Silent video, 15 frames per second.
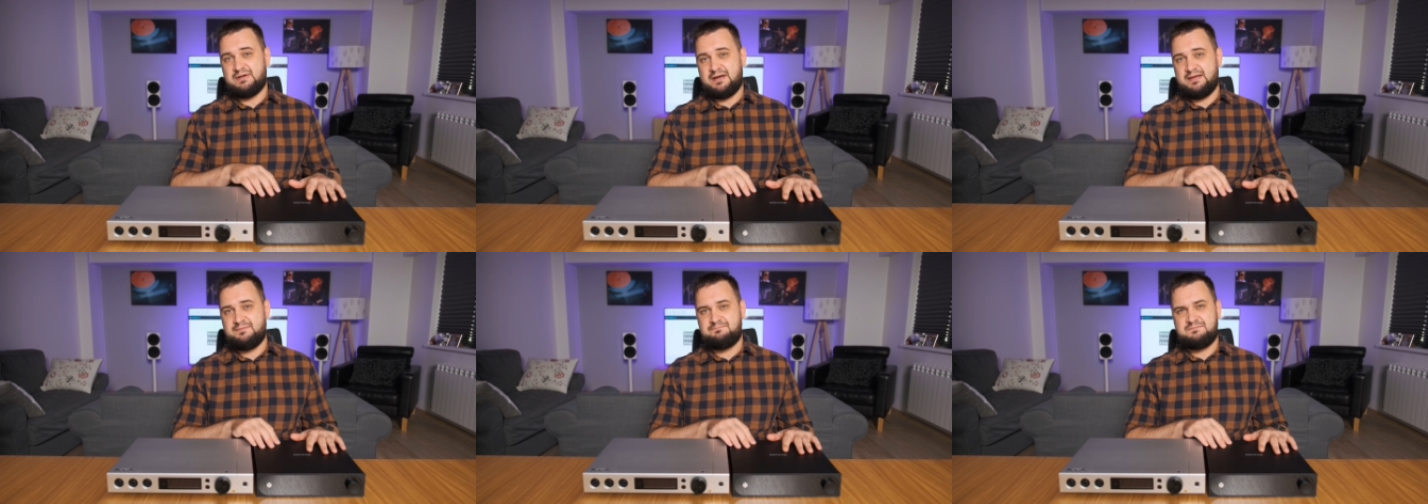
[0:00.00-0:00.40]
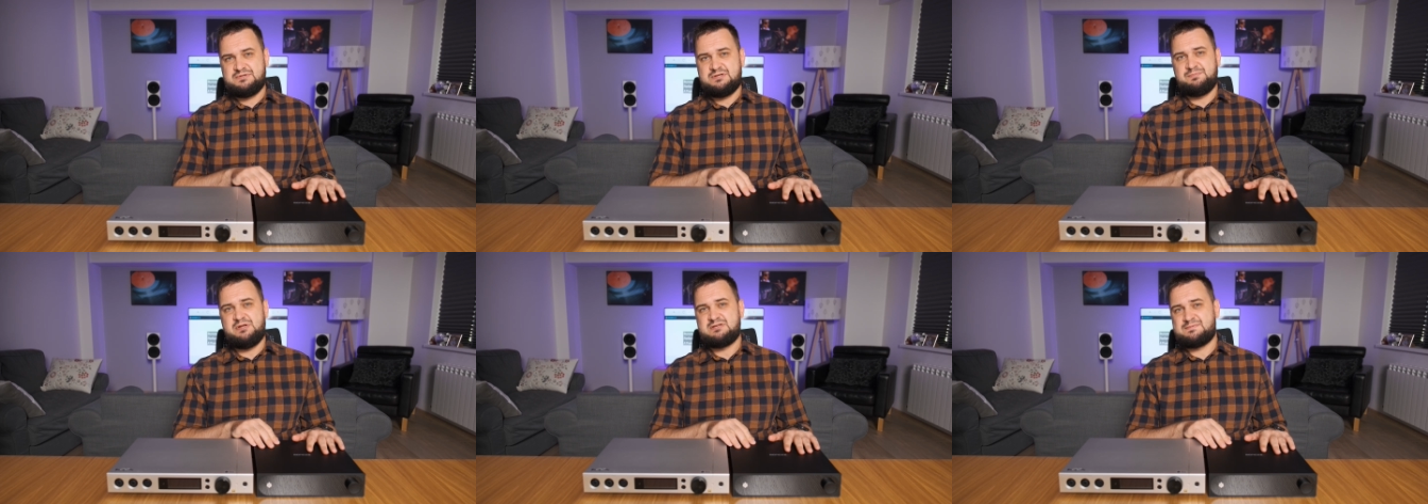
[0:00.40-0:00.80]
I
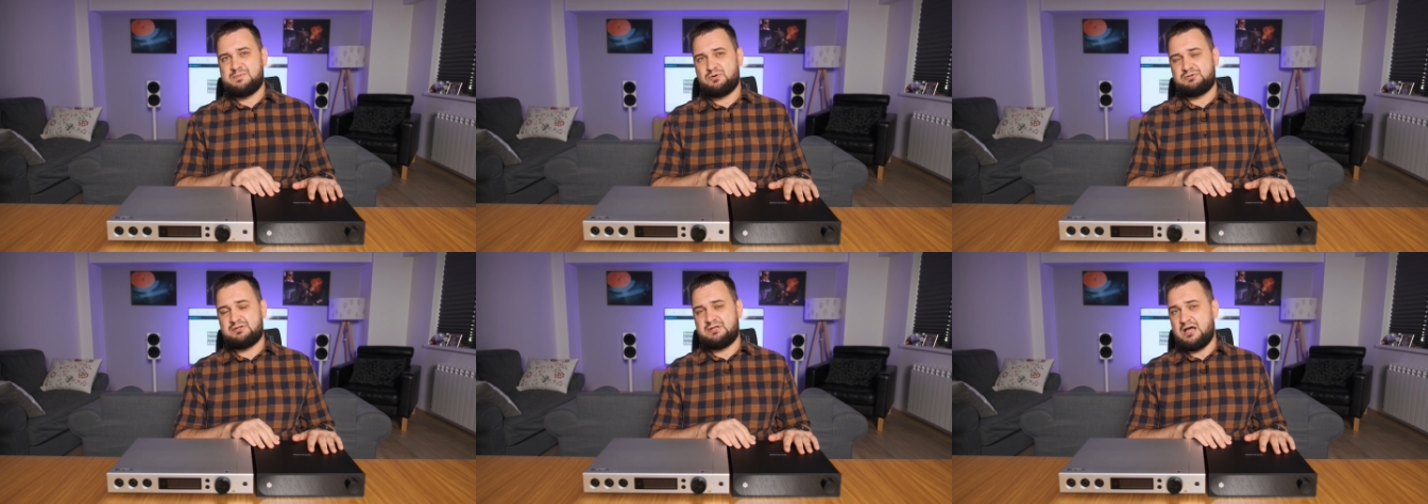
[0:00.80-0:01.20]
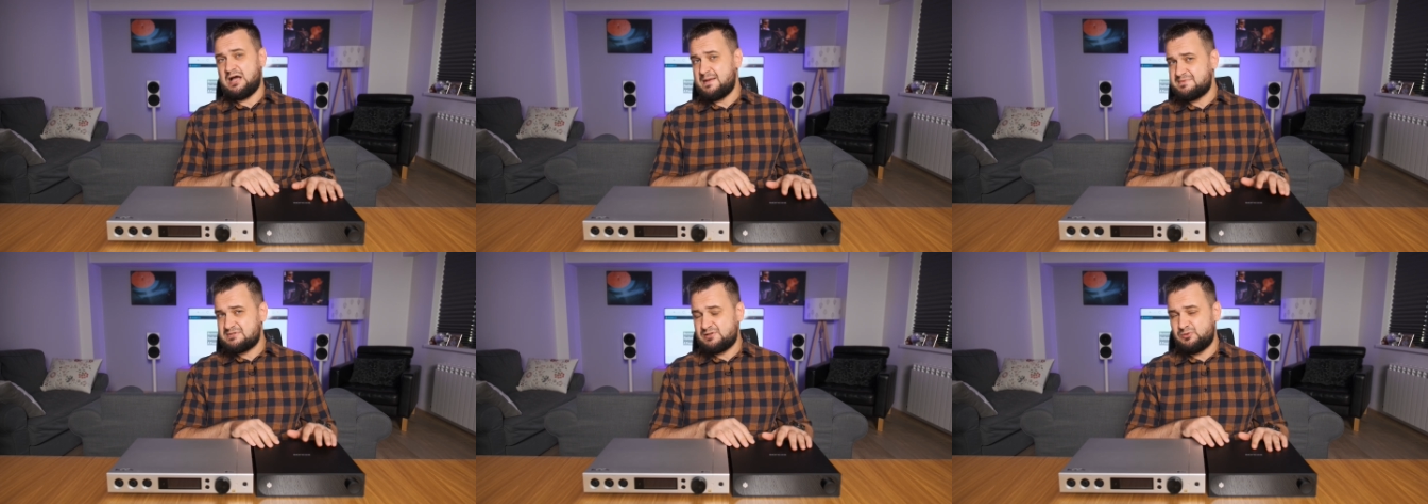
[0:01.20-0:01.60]
simply spotted
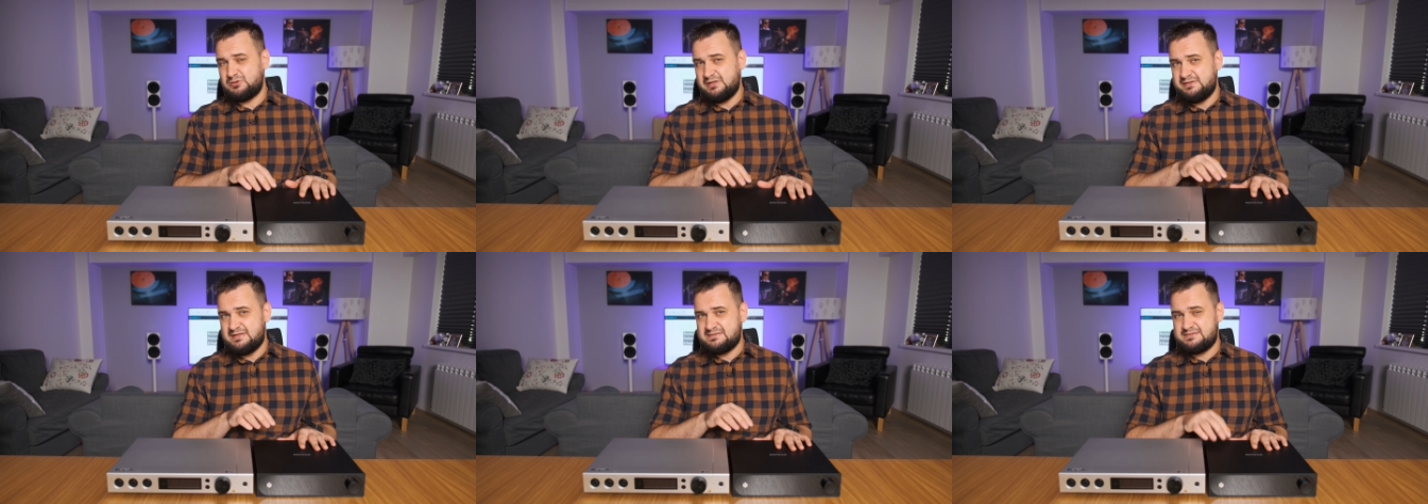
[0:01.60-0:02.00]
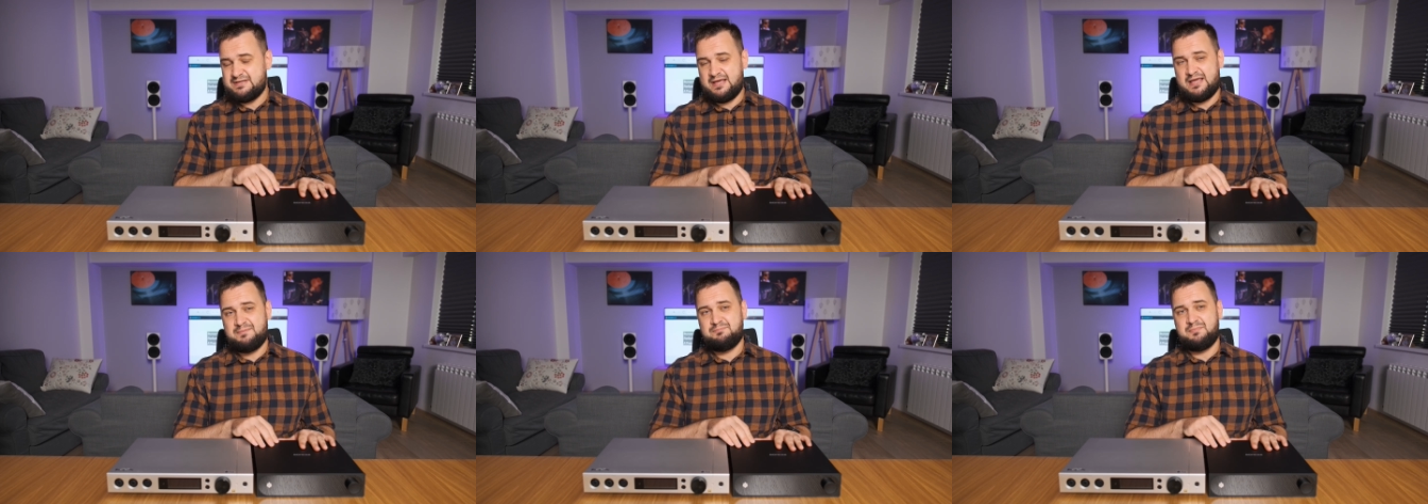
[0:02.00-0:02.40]
absolutely the
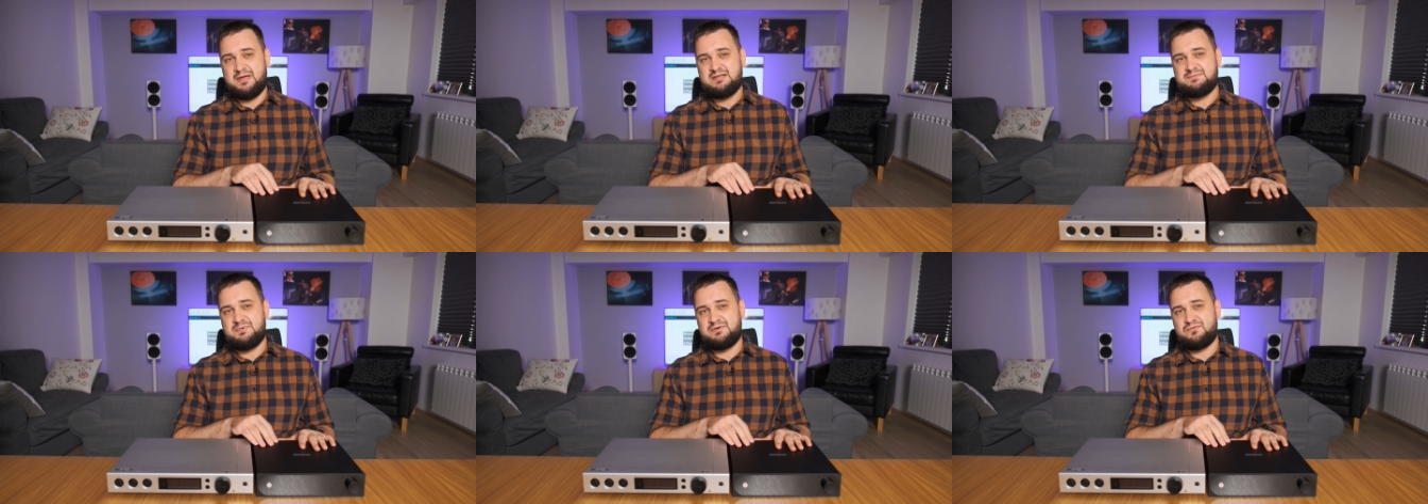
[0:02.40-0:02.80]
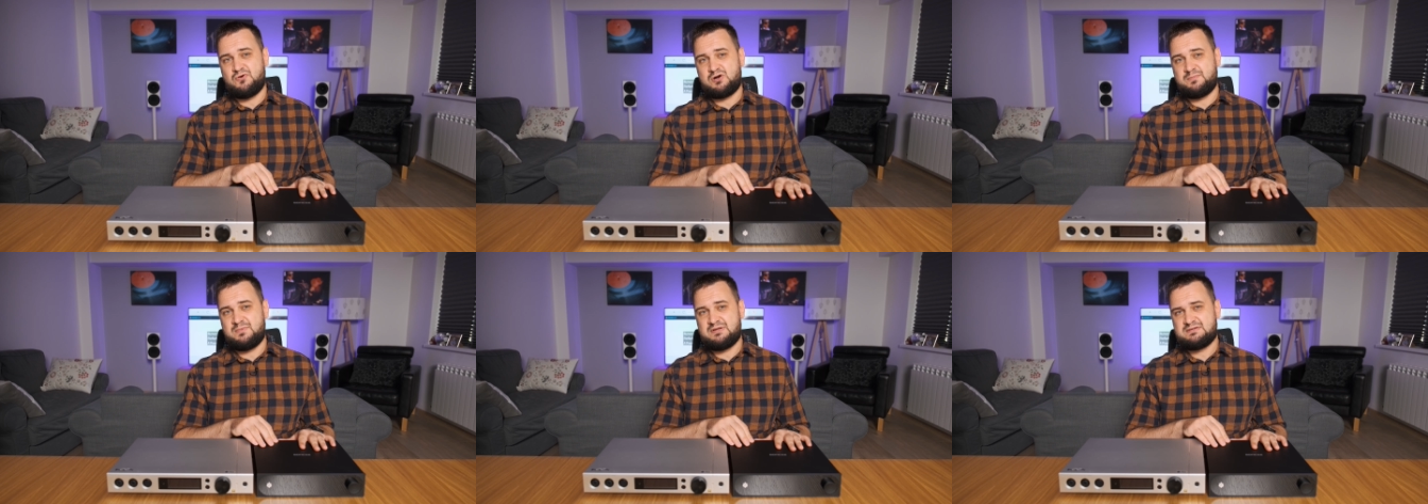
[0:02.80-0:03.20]
same bass
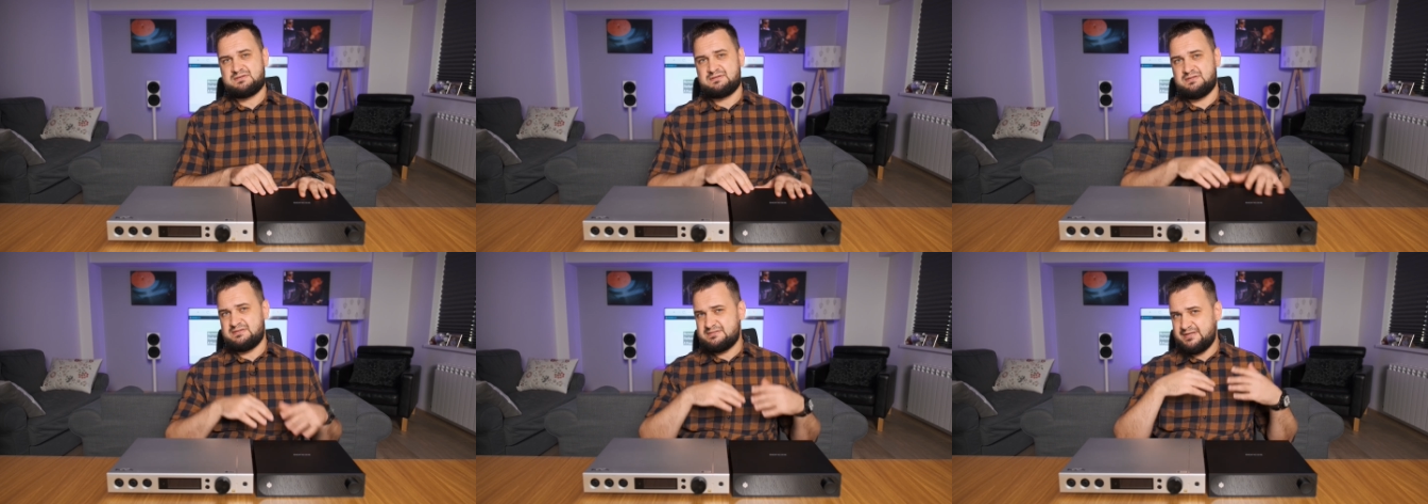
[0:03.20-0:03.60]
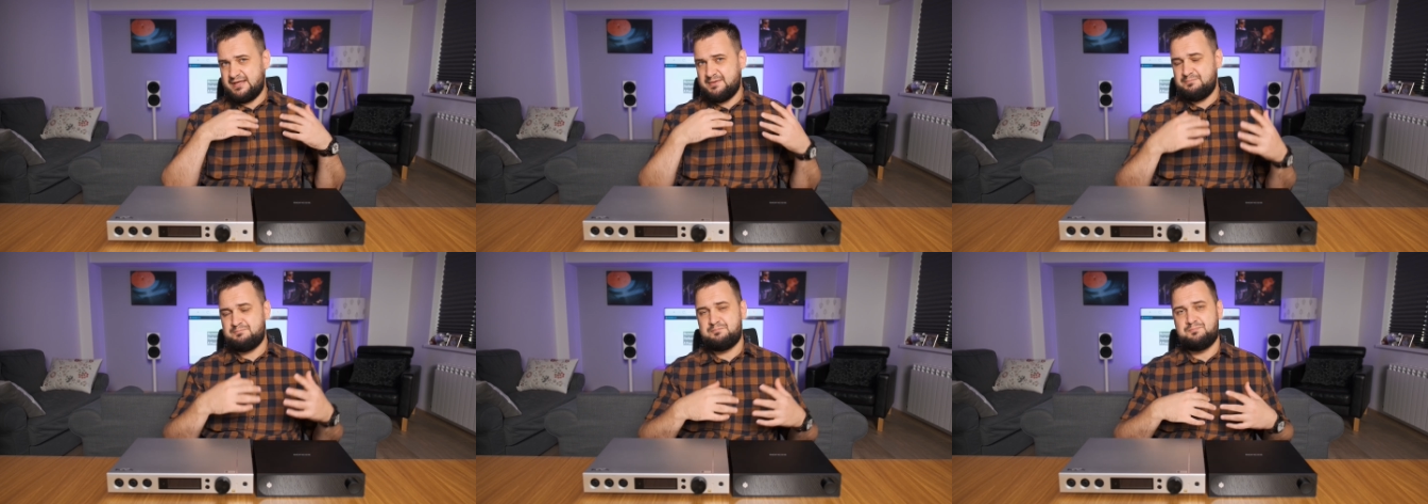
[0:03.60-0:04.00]
performance, the
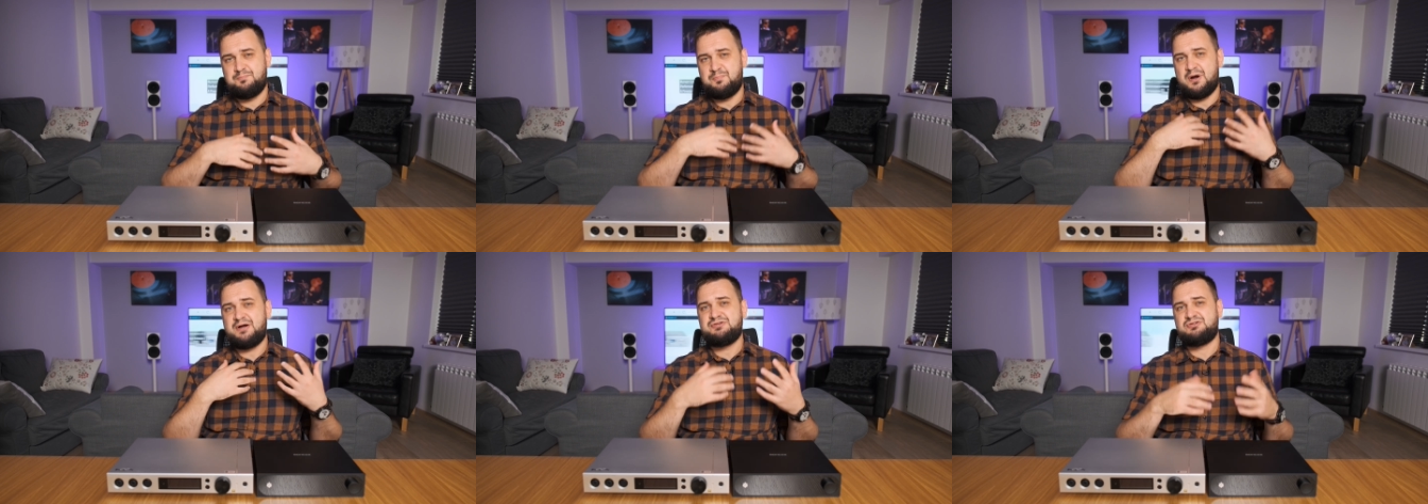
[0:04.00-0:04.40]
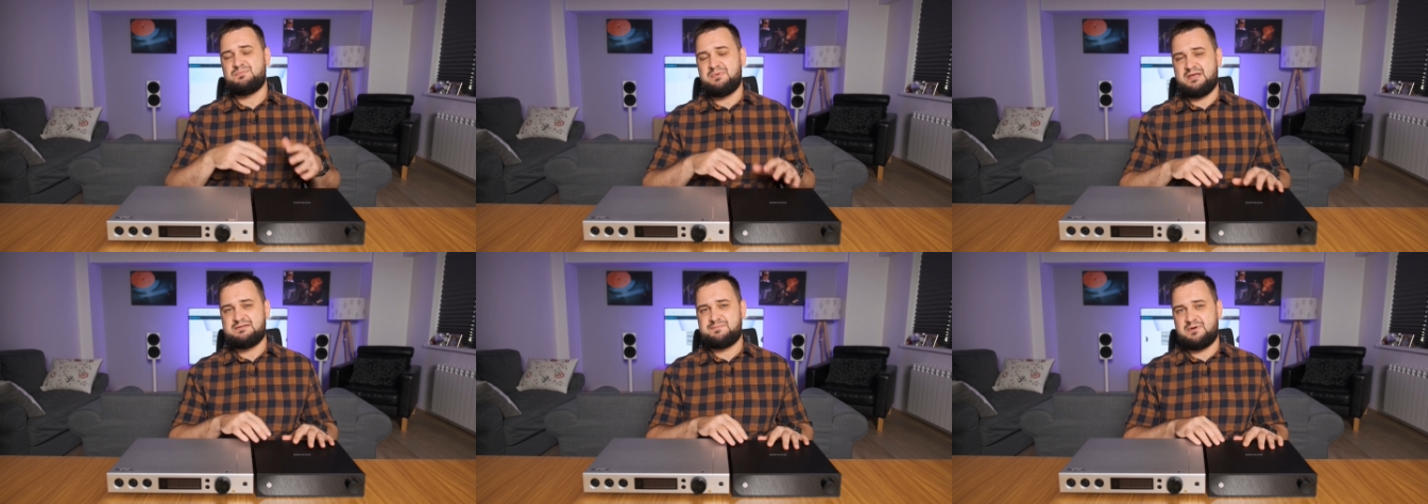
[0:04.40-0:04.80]
same punchy
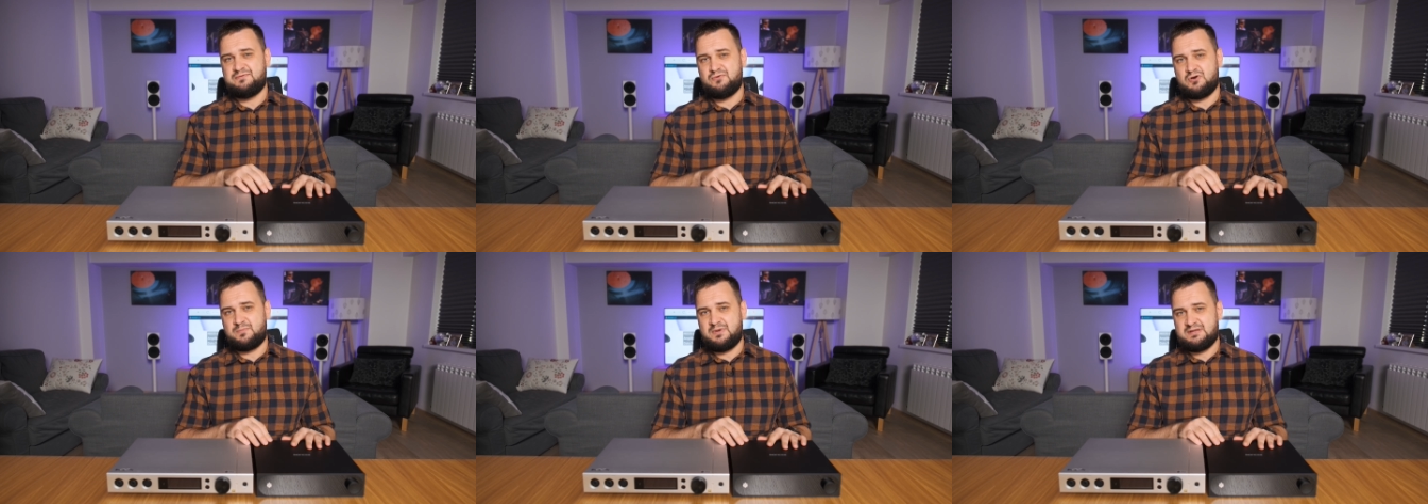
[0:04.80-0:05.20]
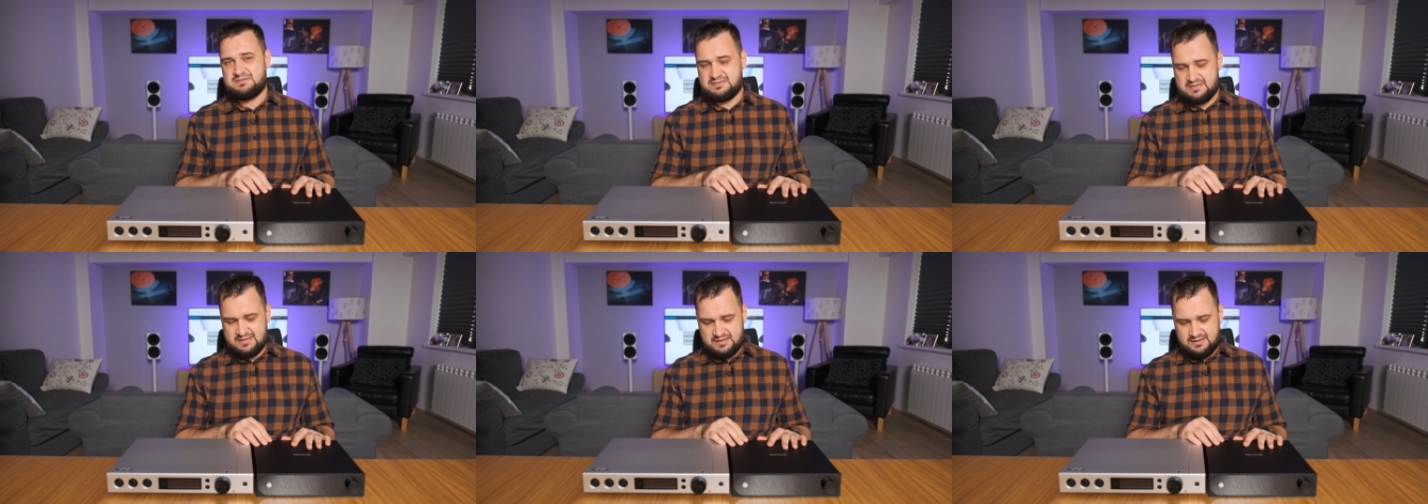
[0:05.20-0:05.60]
bass performance